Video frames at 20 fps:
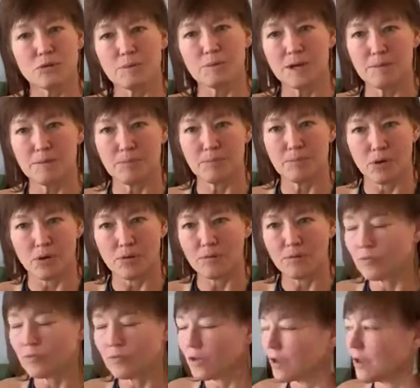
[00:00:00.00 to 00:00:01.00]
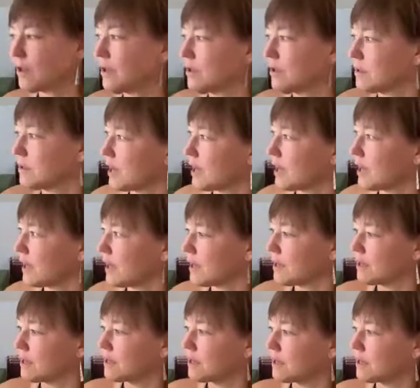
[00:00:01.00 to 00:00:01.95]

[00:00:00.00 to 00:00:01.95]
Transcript: other people like